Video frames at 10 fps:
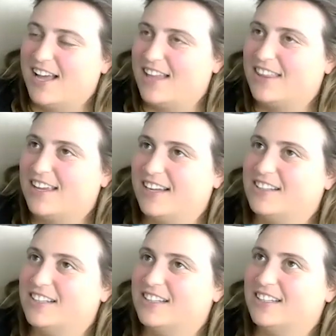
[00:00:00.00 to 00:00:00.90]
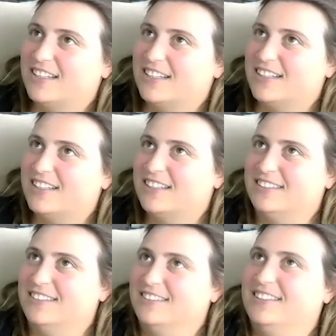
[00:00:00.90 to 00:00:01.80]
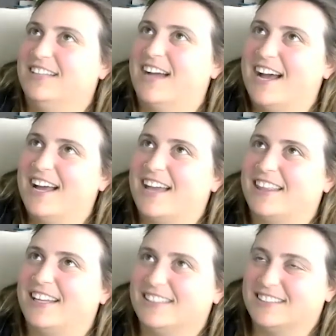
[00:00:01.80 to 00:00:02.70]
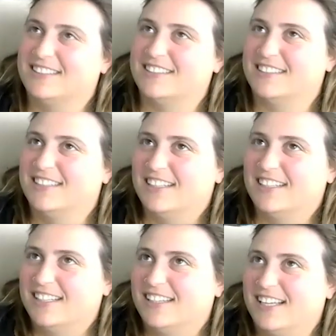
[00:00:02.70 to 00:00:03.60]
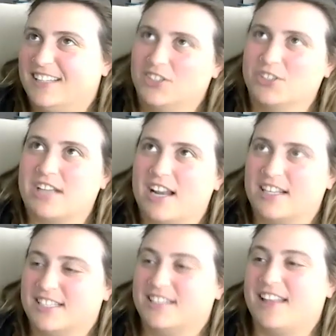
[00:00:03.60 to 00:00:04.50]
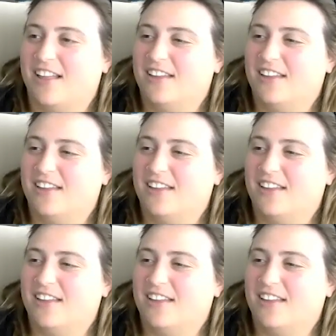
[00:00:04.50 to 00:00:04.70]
I think I think it's like those kind of stale